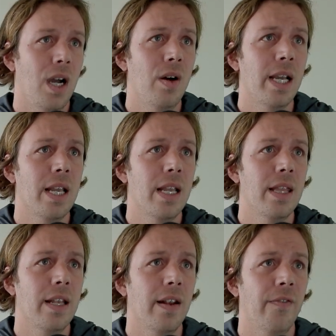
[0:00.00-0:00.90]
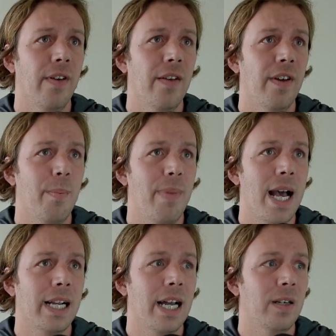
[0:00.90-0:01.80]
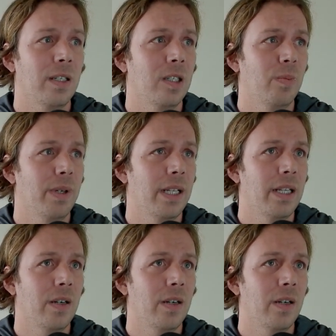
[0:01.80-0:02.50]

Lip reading: Okay, and then if I back out a little bit,